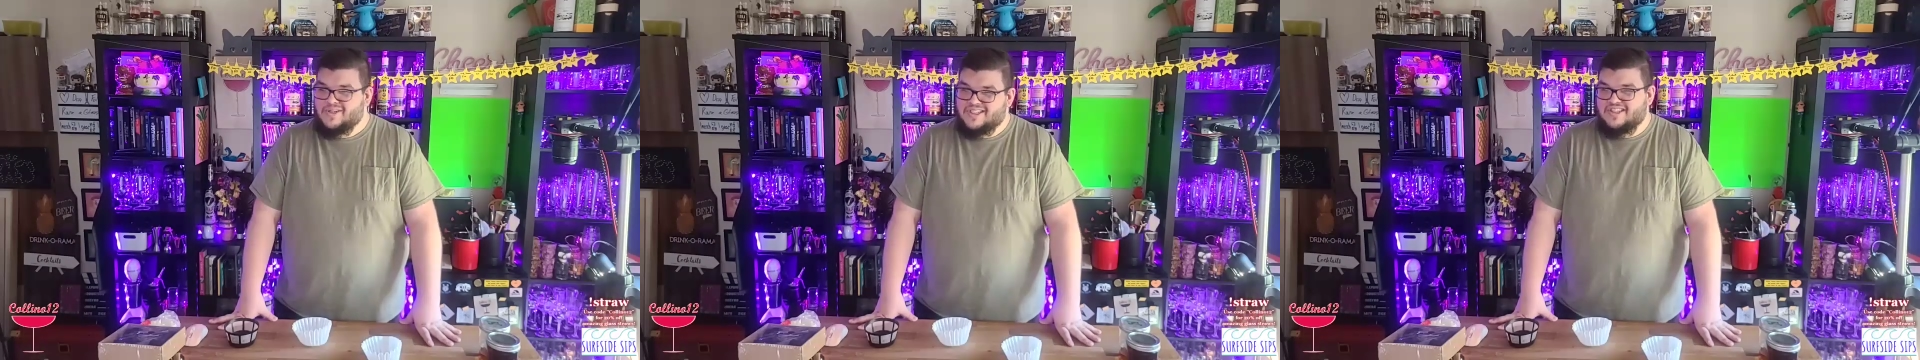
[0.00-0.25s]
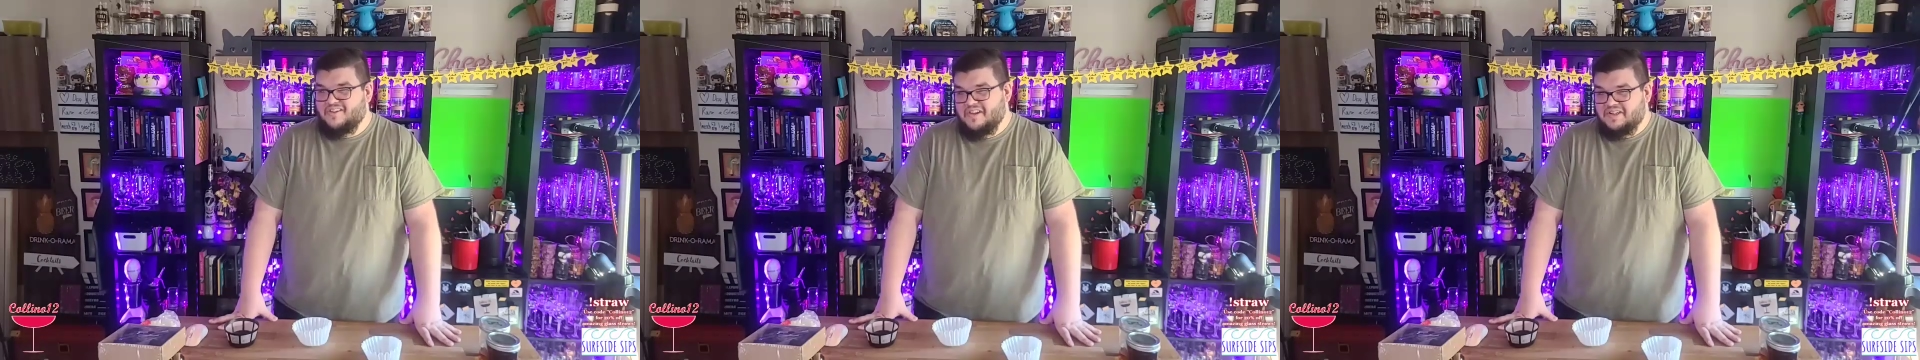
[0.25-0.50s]
which
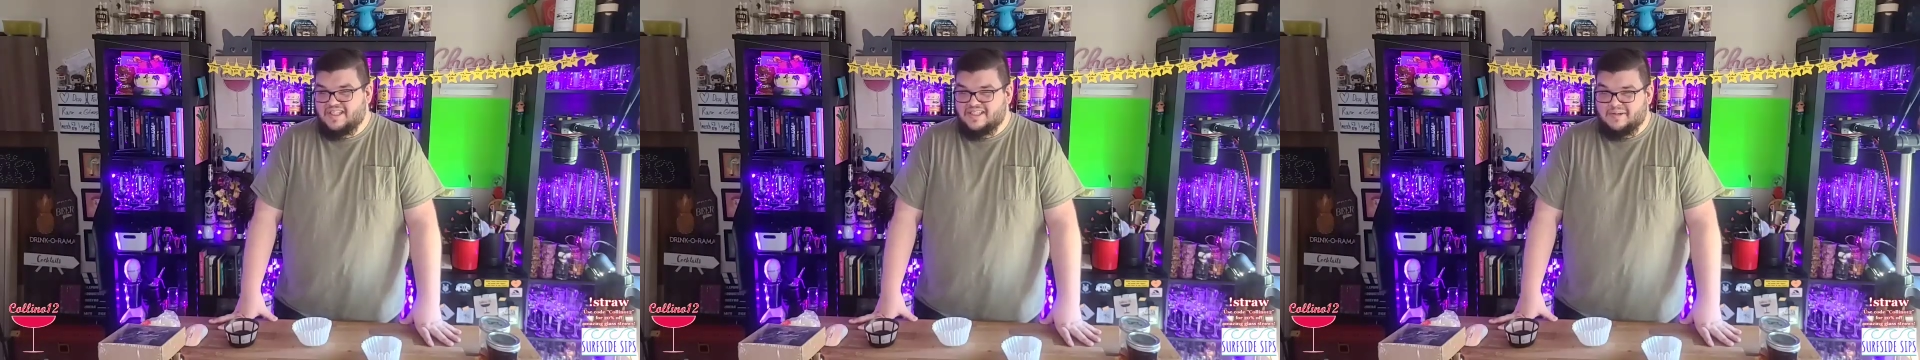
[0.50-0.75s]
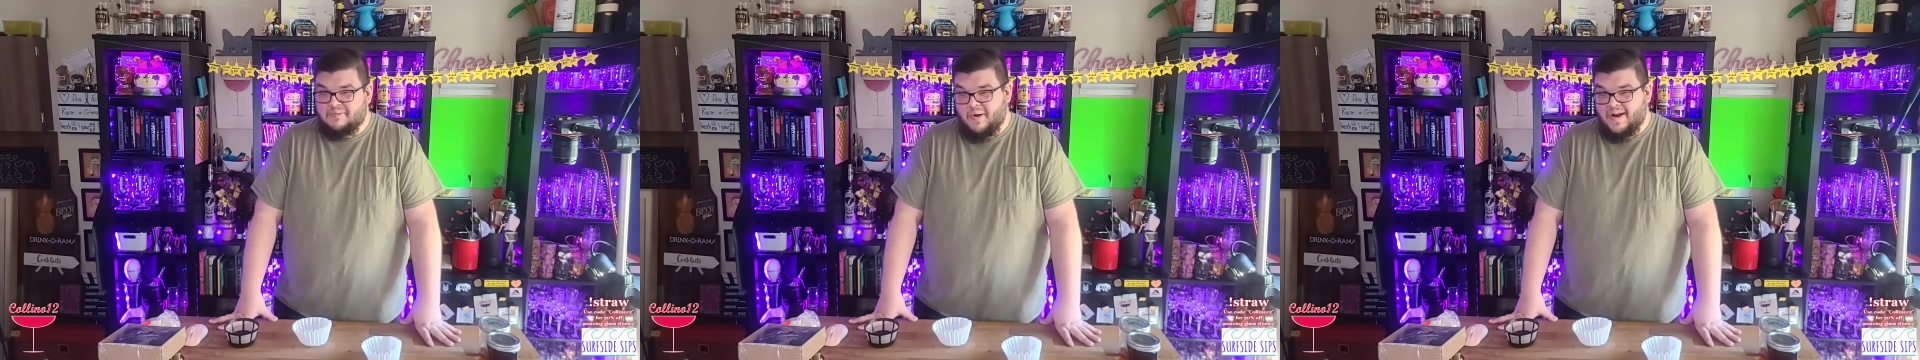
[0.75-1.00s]
is a little
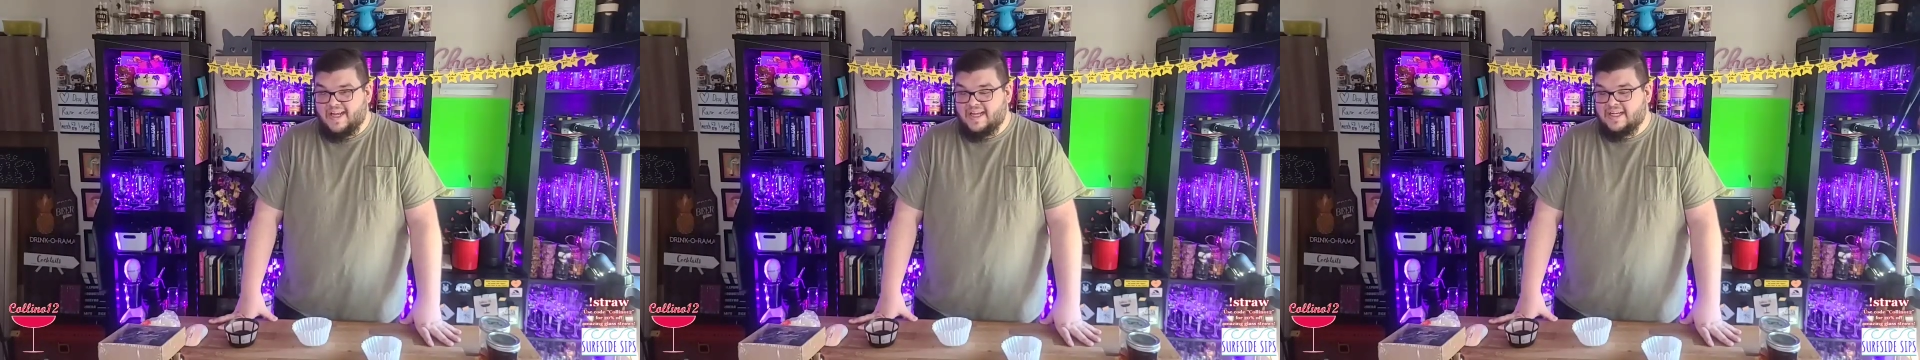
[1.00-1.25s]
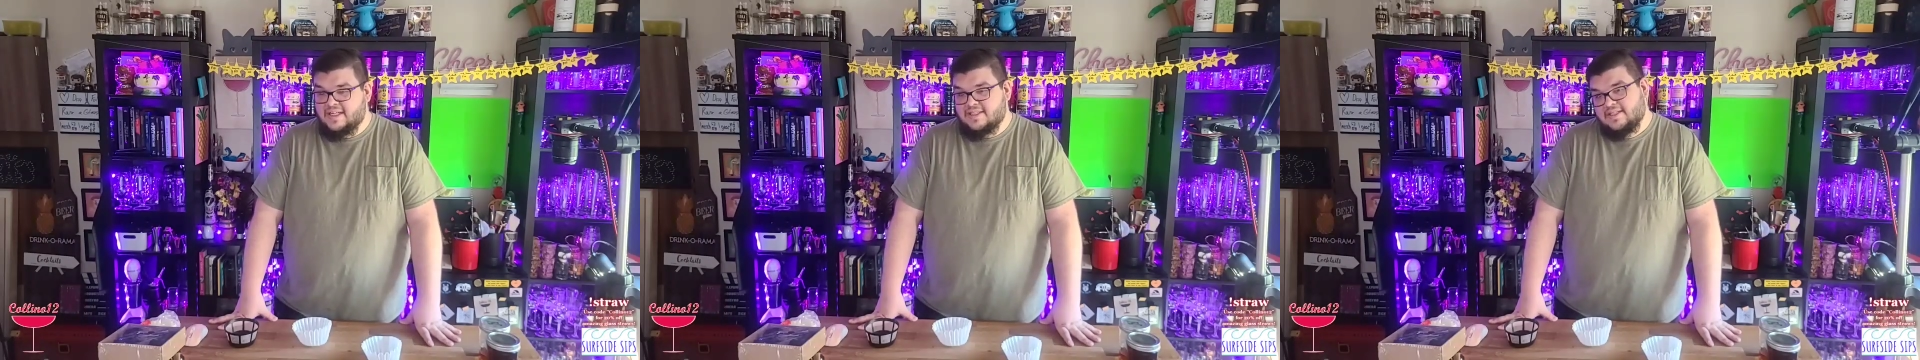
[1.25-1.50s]
disappointing
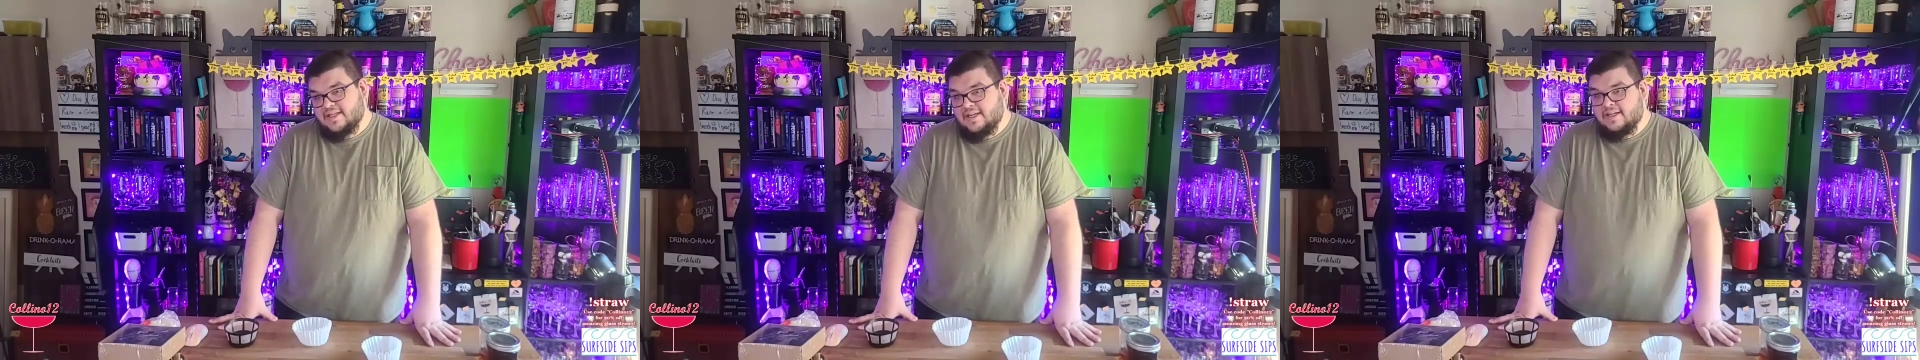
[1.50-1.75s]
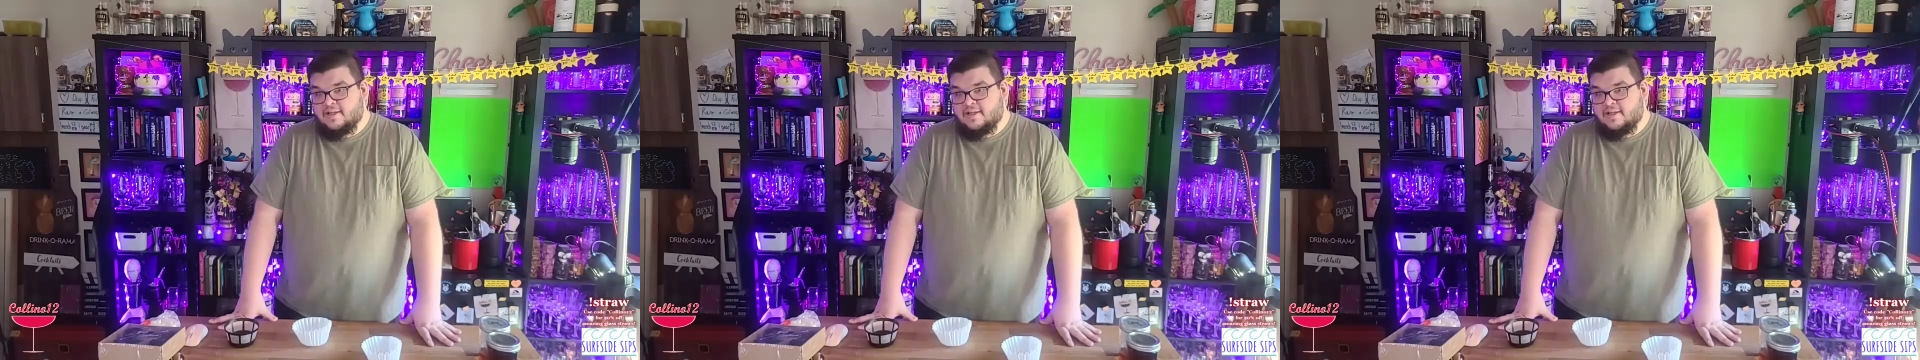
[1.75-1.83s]
because